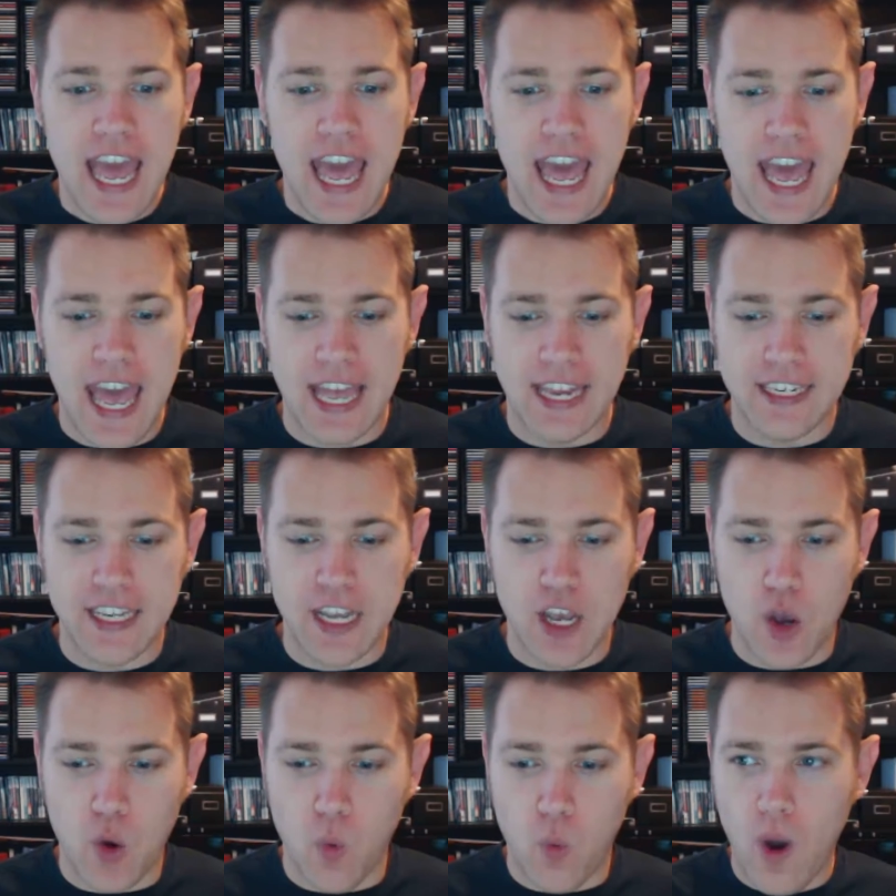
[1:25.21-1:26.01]
And
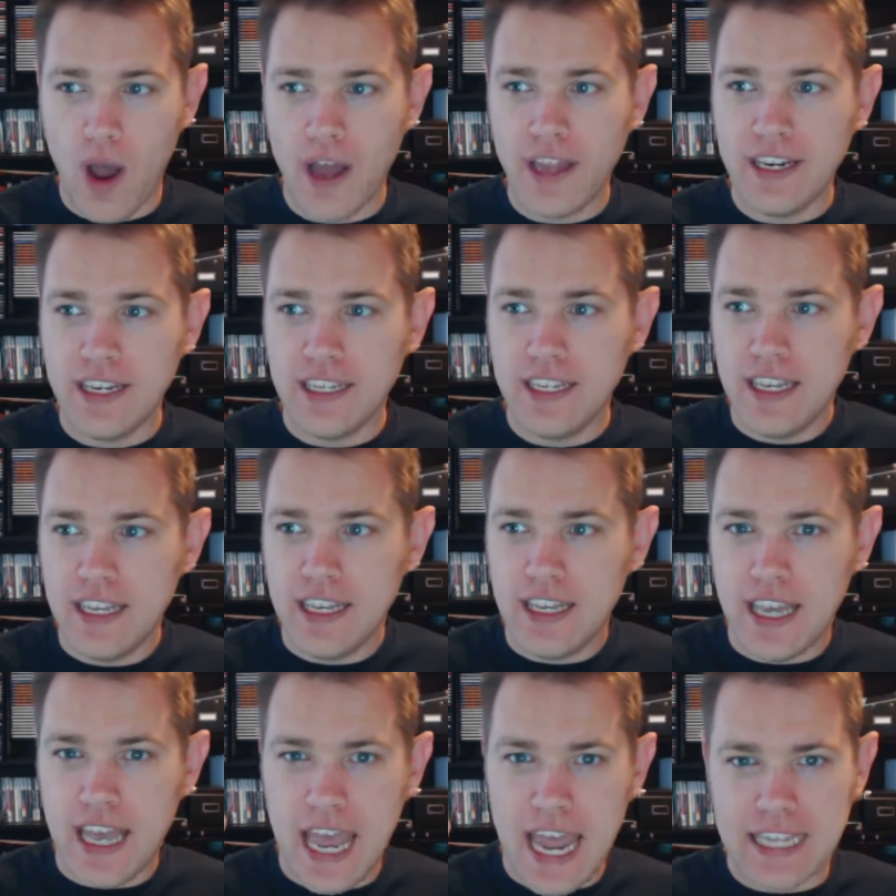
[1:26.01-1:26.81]
one
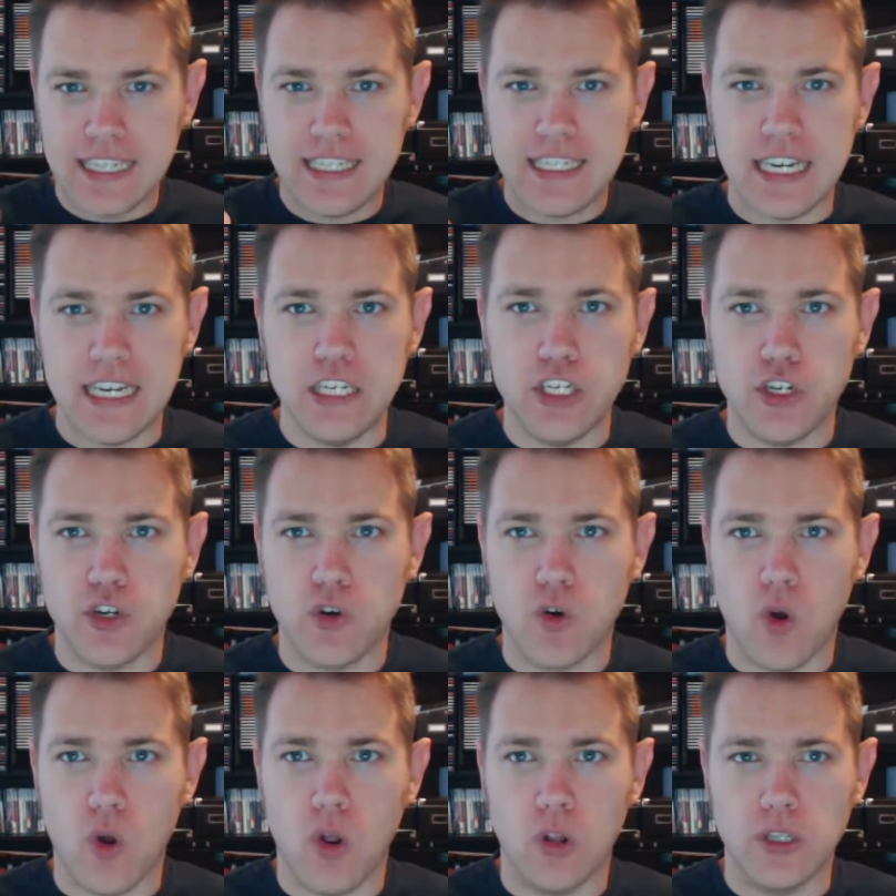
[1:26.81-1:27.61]

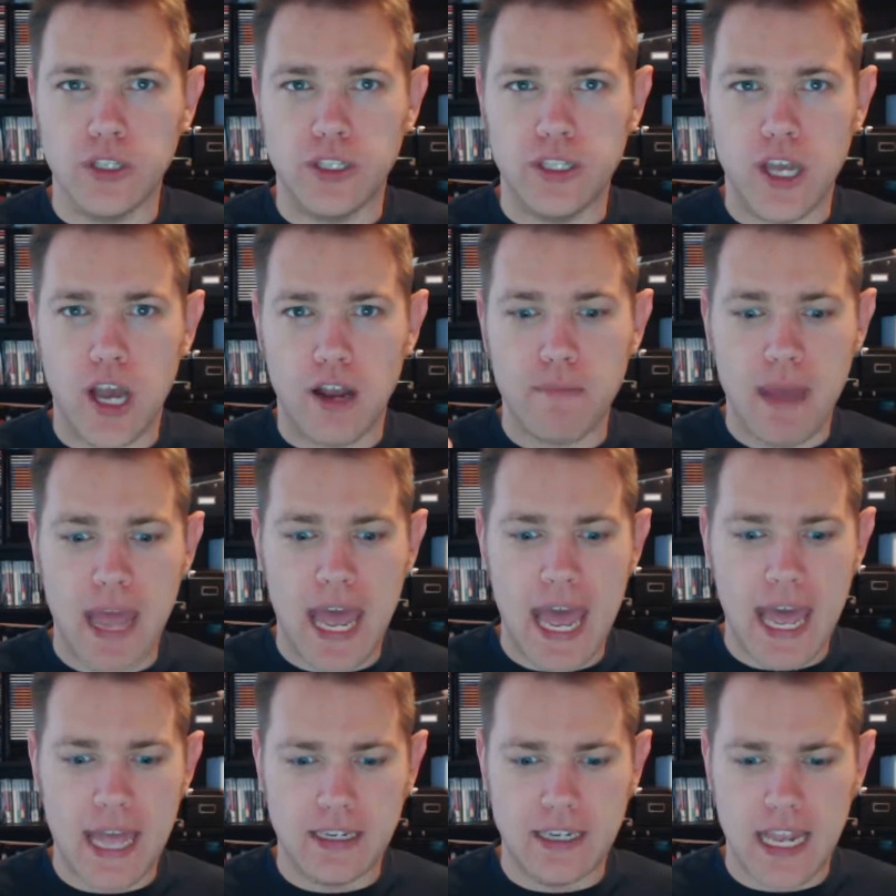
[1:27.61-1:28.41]
18-year-old young
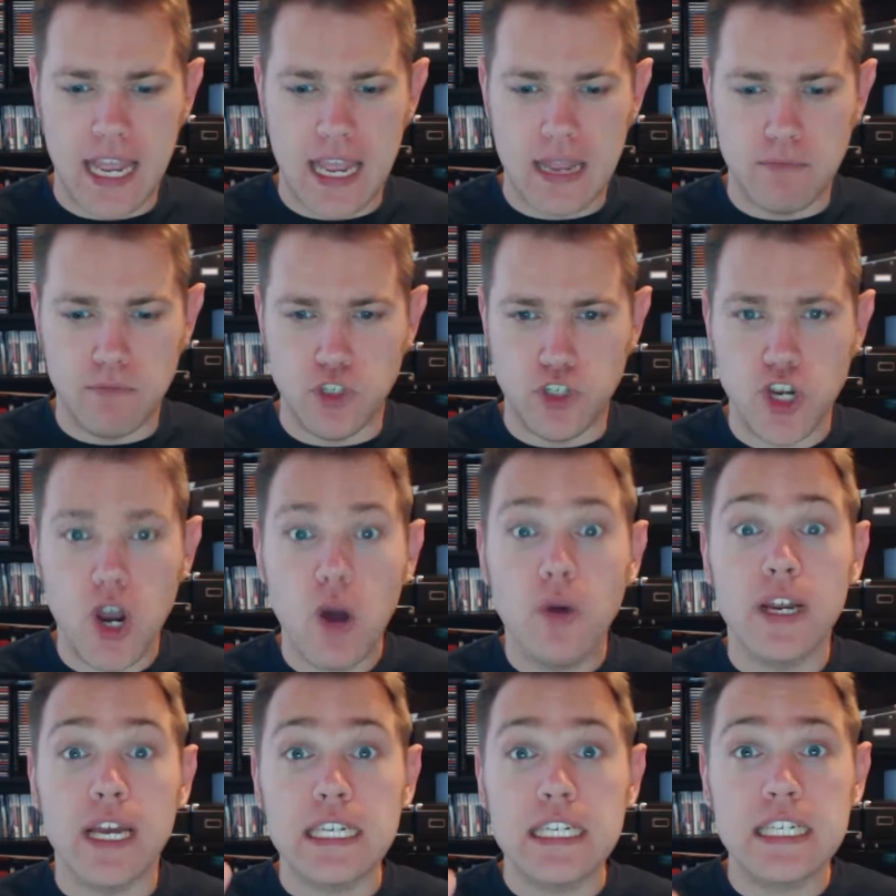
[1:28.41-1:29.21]
man named
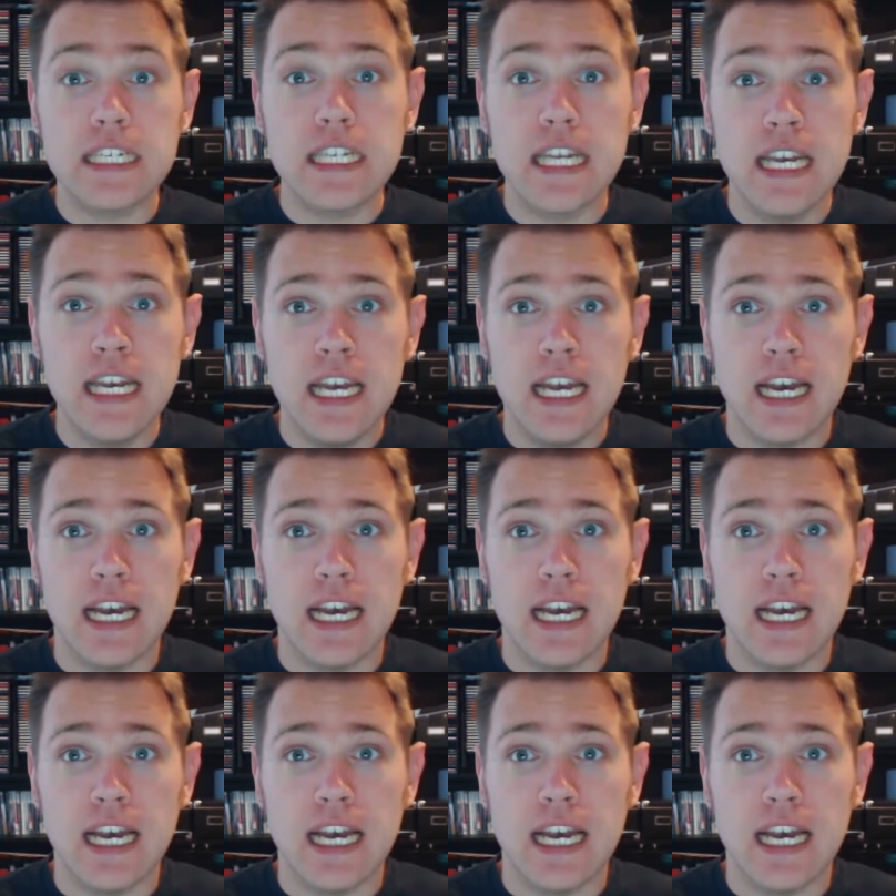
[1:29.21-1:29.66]
Jonas